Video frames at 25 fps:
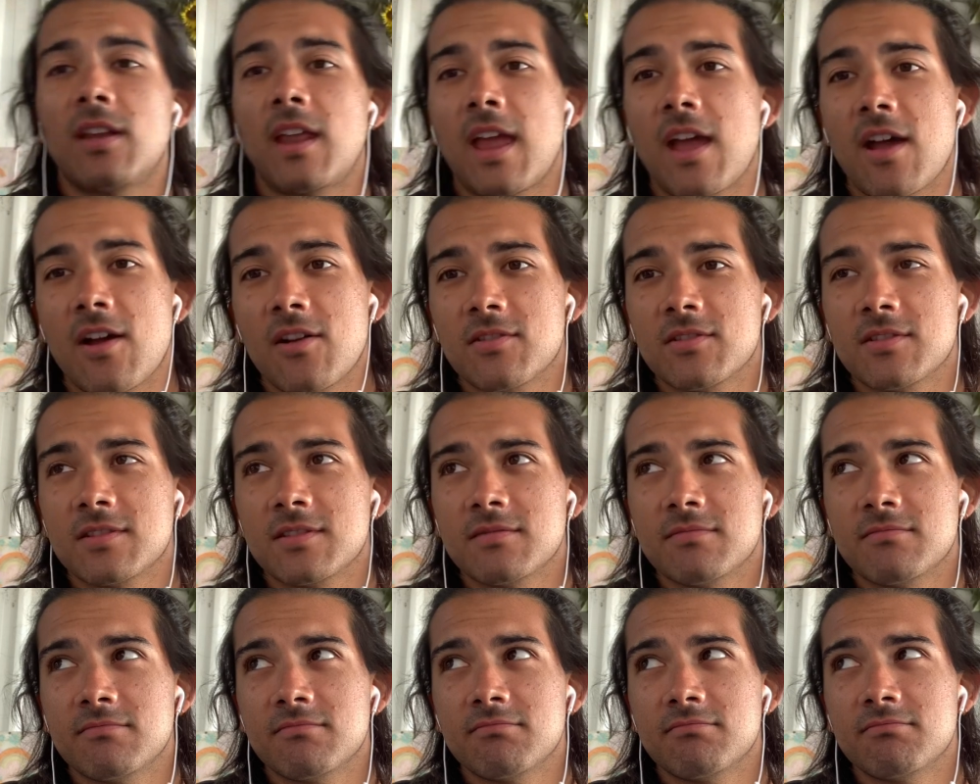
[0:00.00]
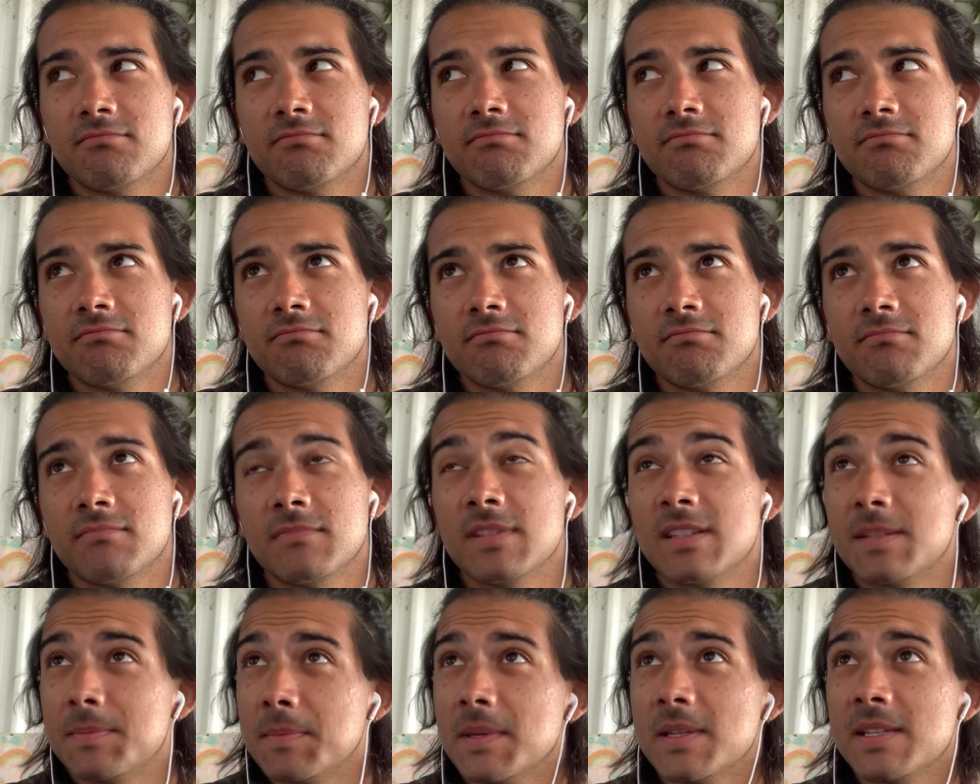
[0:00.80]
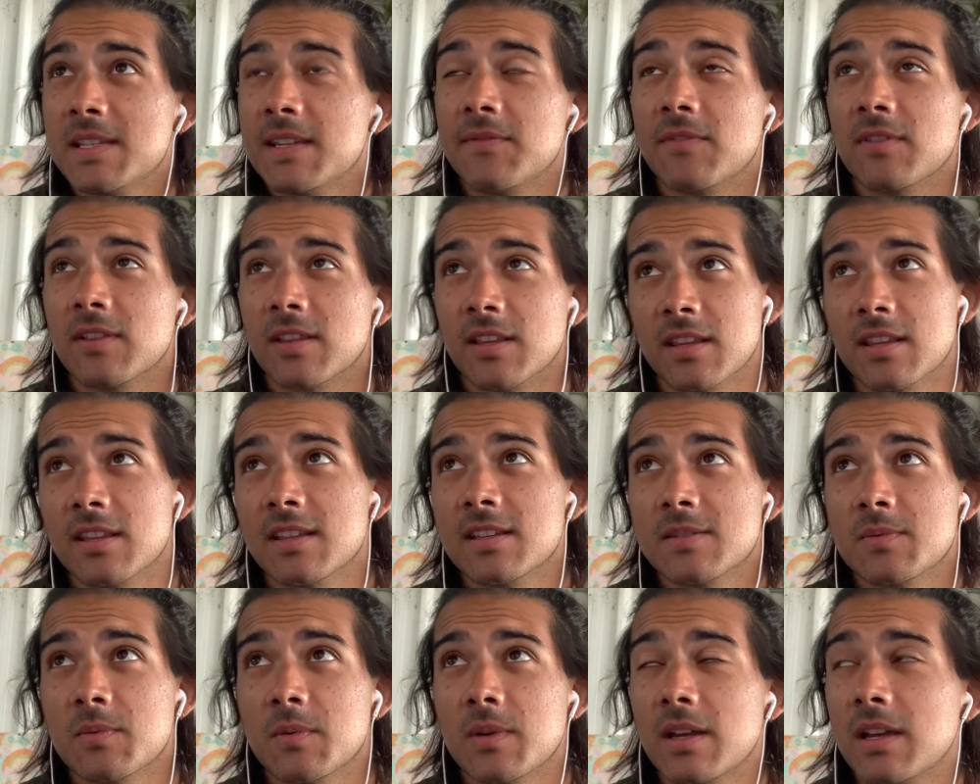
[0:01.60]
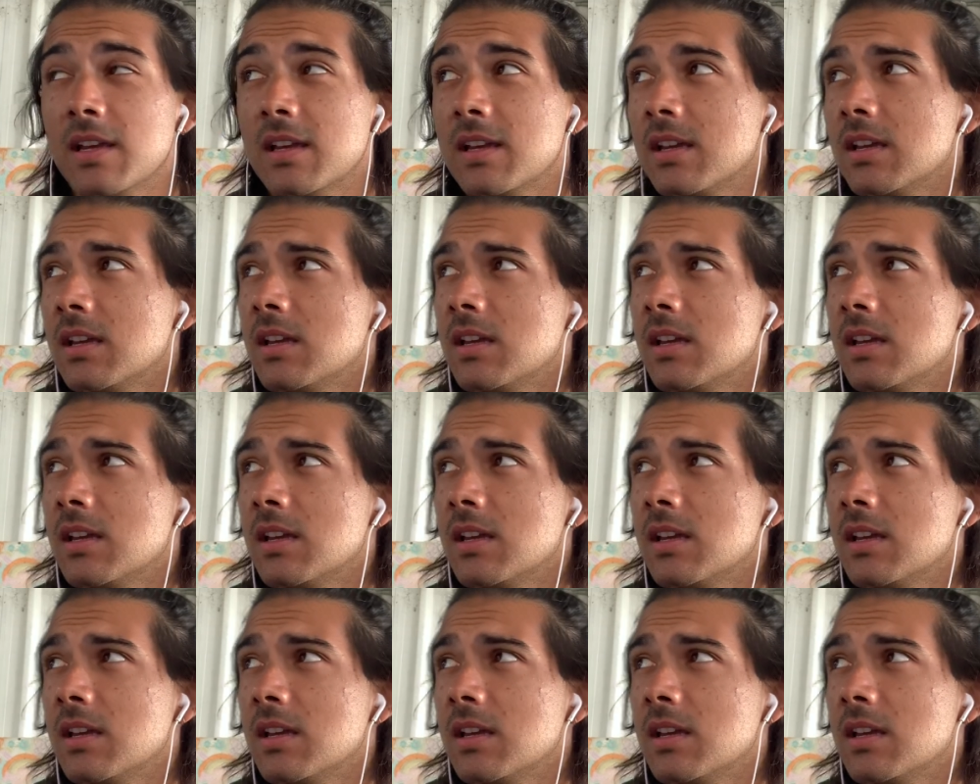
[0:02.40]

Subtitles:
out, specifically this week,